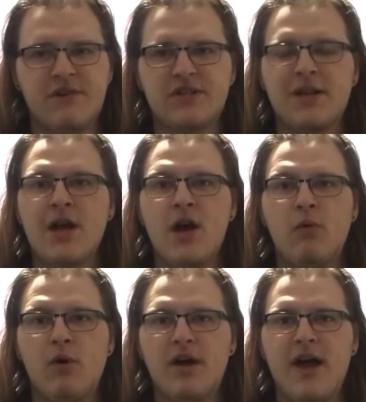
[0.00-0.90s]
He said,
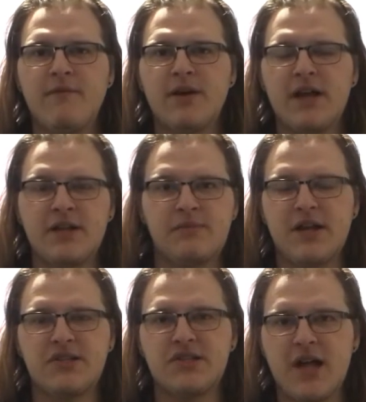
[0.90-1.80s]
well,
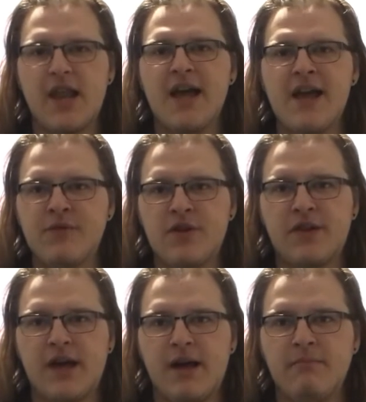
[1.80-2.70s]
Destiny's not like every
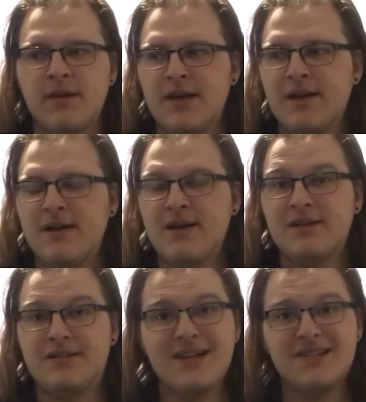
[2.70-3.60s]
other game.
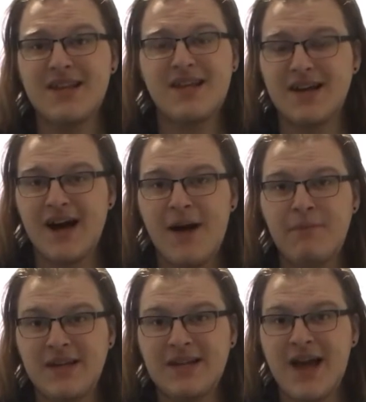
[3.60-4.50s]
Destiny
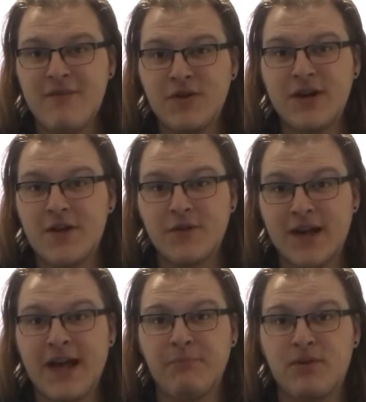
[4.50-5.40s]
copied every other
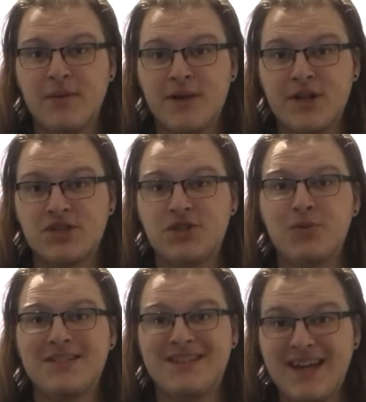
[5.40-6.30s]
game, pretty much,
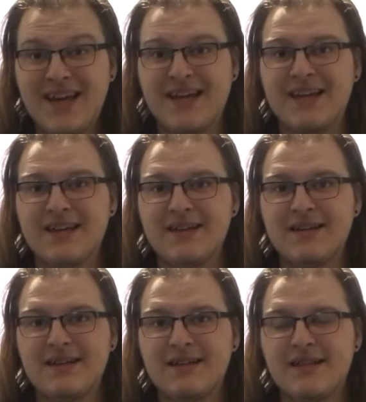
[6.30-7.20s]
to a T.
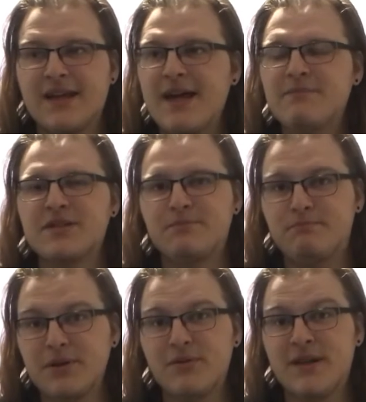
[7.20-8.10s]
The game was
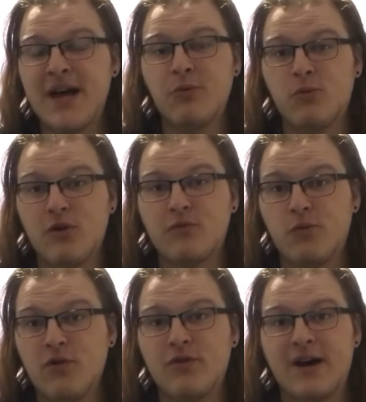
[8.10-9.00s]
built like World of
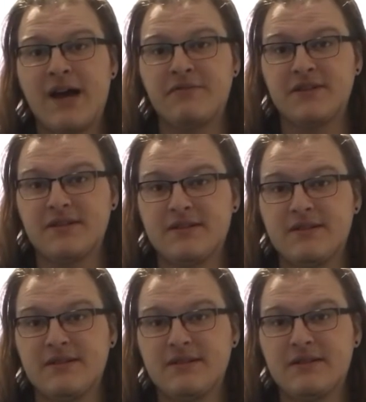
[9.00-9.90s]
Warcraft.
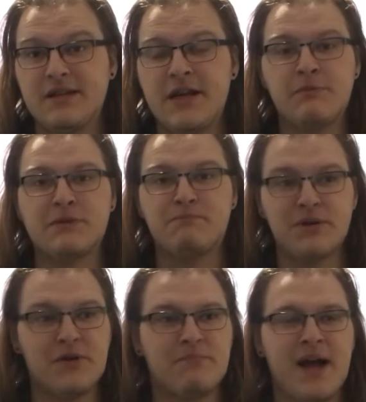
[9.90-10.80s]
It was
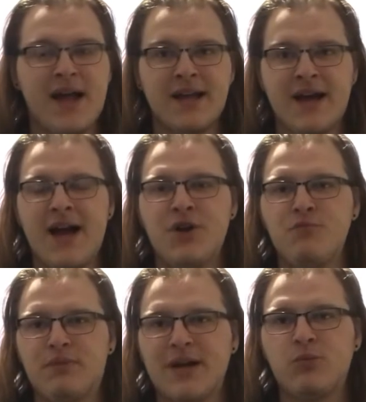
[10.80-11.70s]
built by a guy who
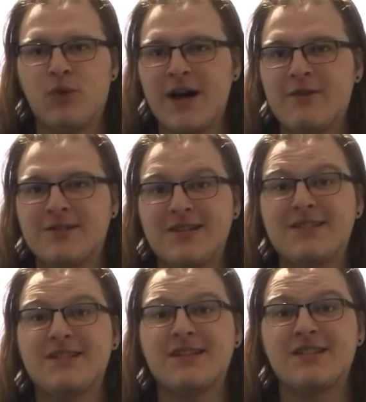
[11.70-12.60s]
played WoW
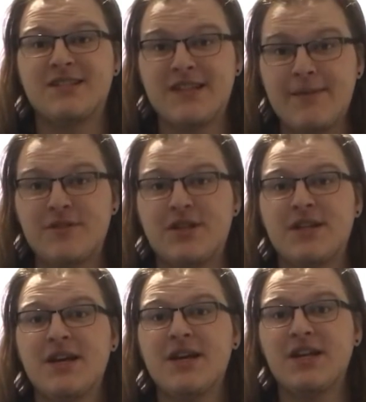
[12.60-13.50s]
since its inception
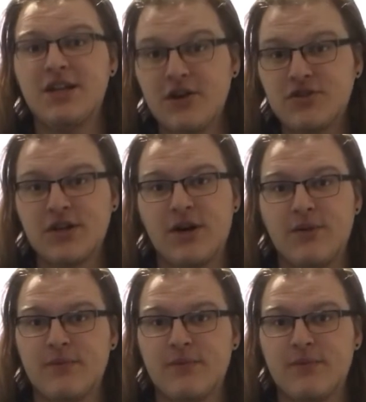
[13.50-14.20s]
years ago.